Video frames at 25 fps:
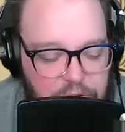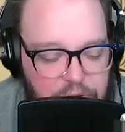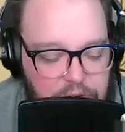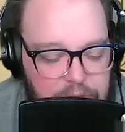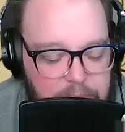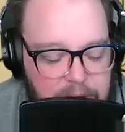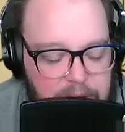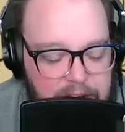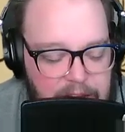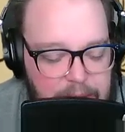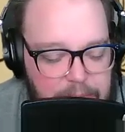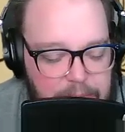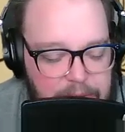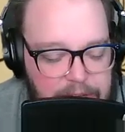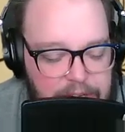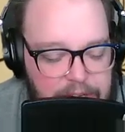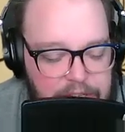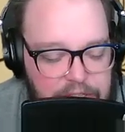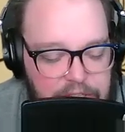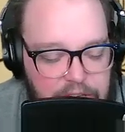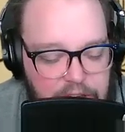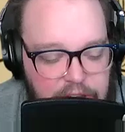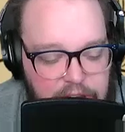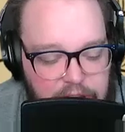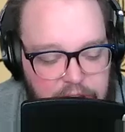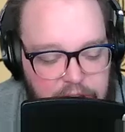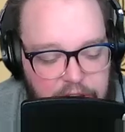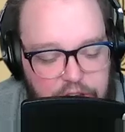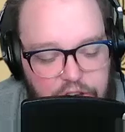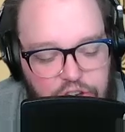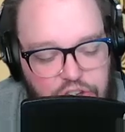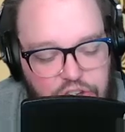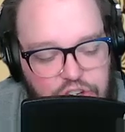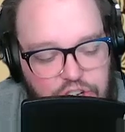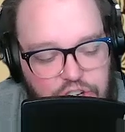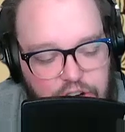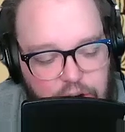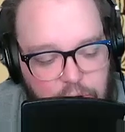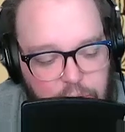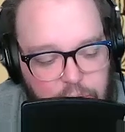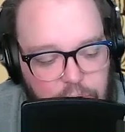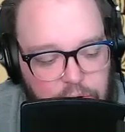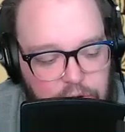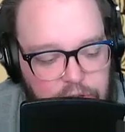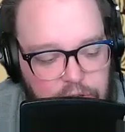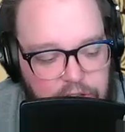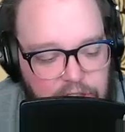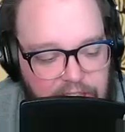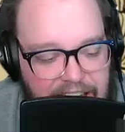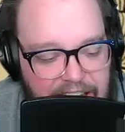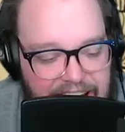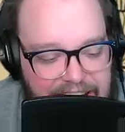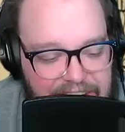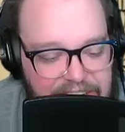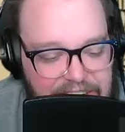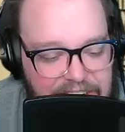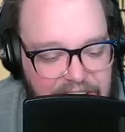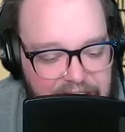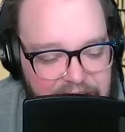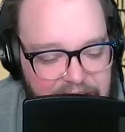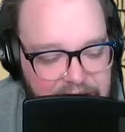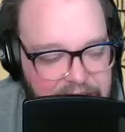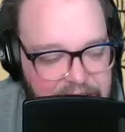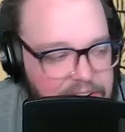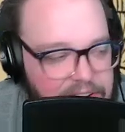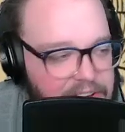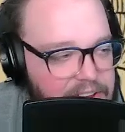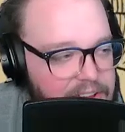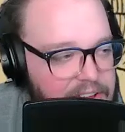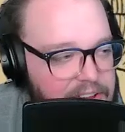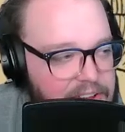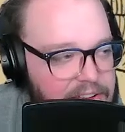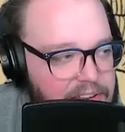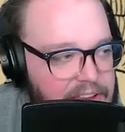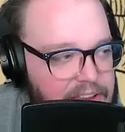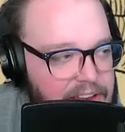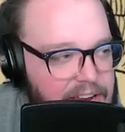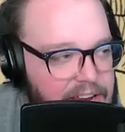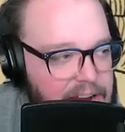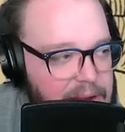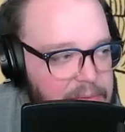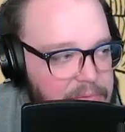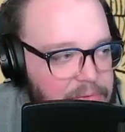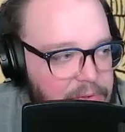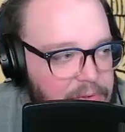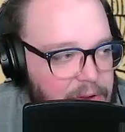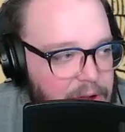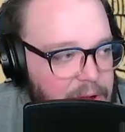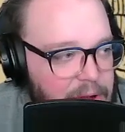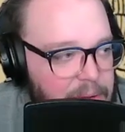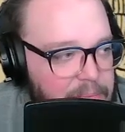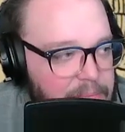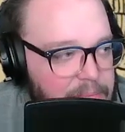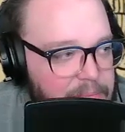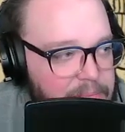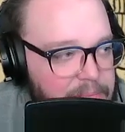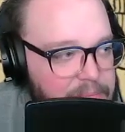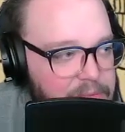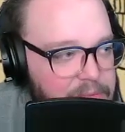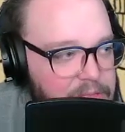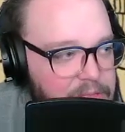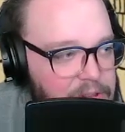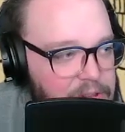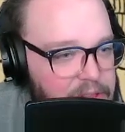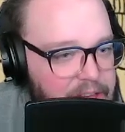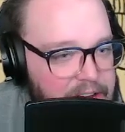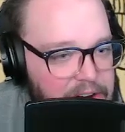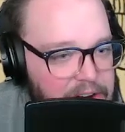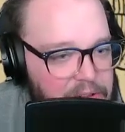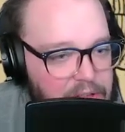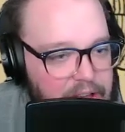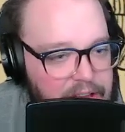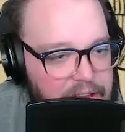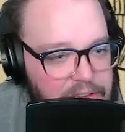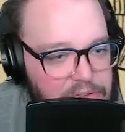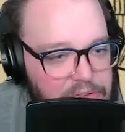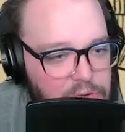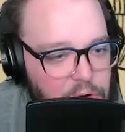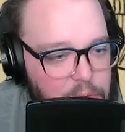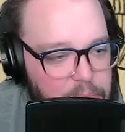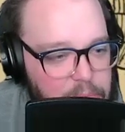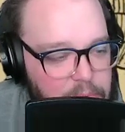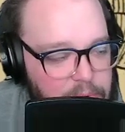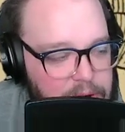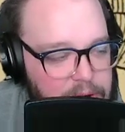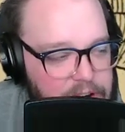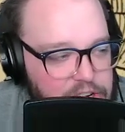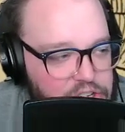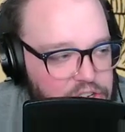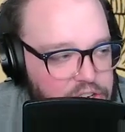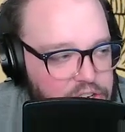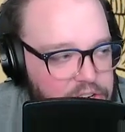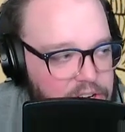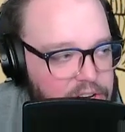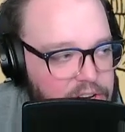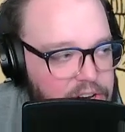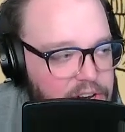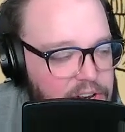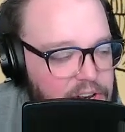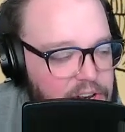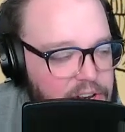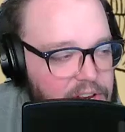He goes, "My name is Gerald Lactate, and I'm from the Lanalax Corporation."